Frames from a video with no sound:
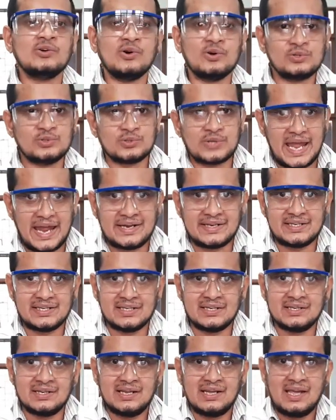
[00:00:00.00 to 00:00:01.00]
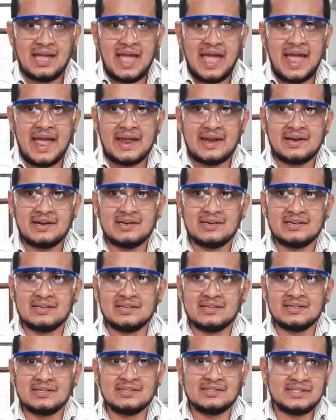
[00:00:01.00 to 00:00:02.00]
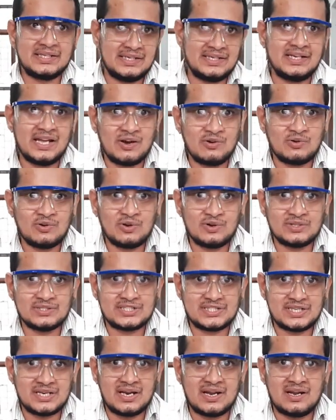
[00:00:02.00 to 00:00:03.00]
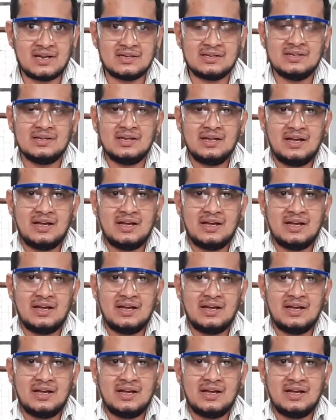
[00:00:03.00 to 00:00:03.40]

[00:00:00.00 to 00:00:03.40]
go to canteen and sit down on a chair